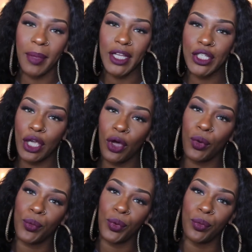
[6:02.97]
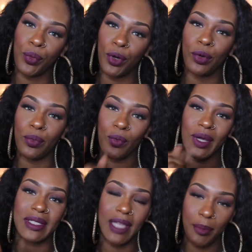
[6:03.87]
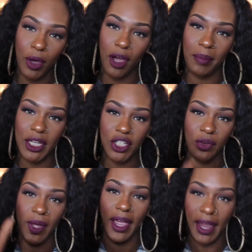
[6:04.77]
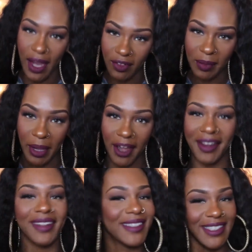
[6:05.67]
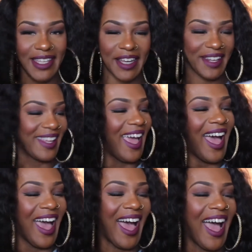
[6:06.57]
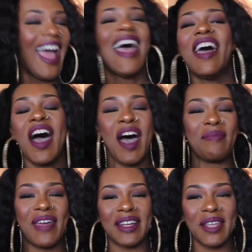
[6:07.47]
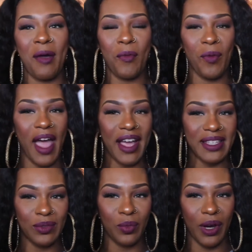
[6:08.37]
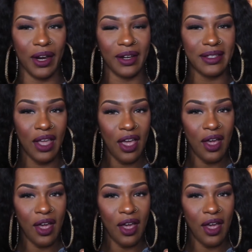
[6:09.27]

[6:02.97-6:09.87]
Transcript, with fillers: Mitchell. Woo woo. What's up, Paul Mitchell? Hey, everybody. Just kidding. I picked up Wax Works.